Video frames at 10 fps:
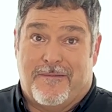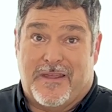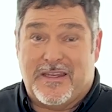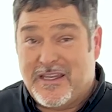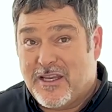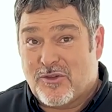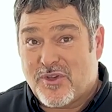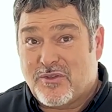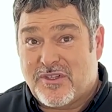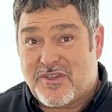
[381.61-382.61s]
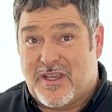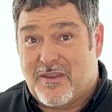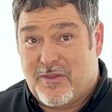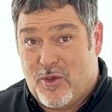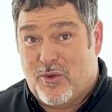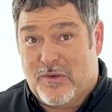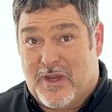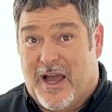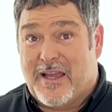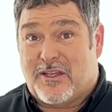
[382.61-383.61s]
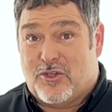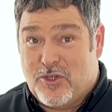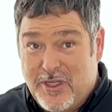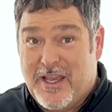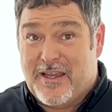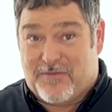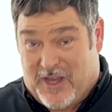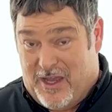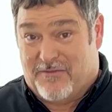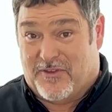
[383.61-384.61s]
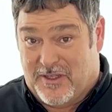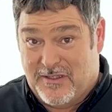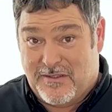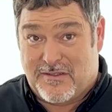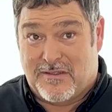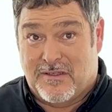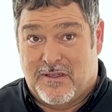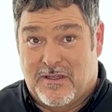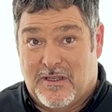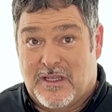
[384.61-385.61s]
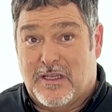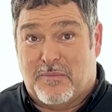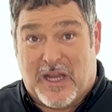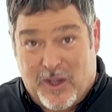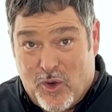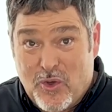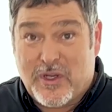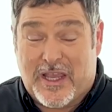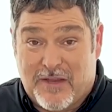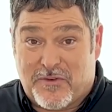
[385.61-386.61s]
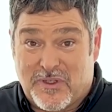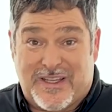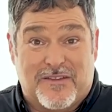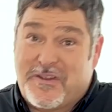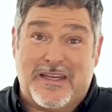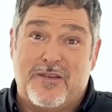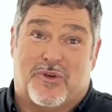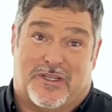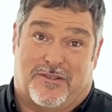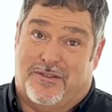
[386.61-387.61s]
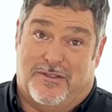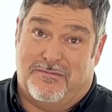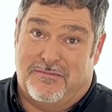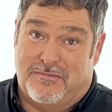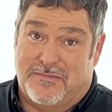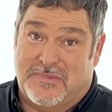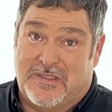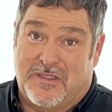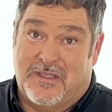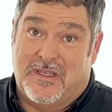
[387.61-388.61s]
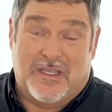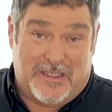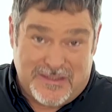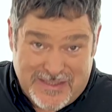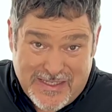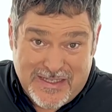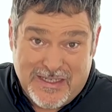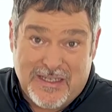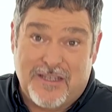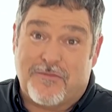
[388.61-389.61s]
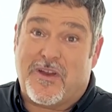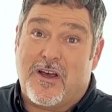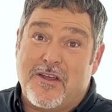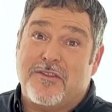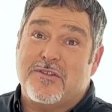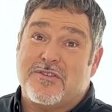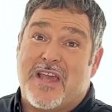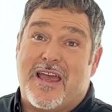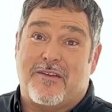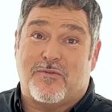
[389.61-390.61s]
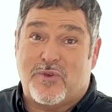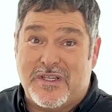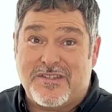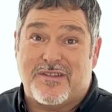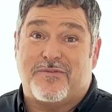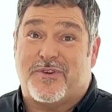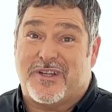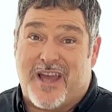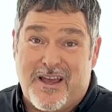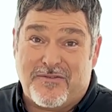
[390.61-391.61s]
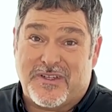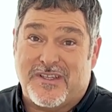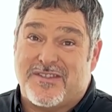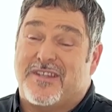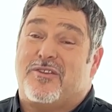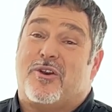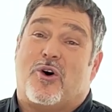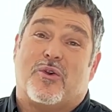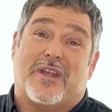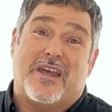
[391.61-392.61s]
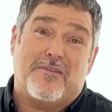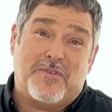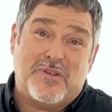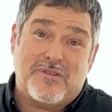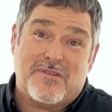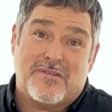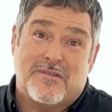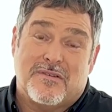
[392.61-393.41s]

And then he goes on to say, though I could have confidence in my own effort if anyone could. Indeed, if others have reason for confidence in their own efforts,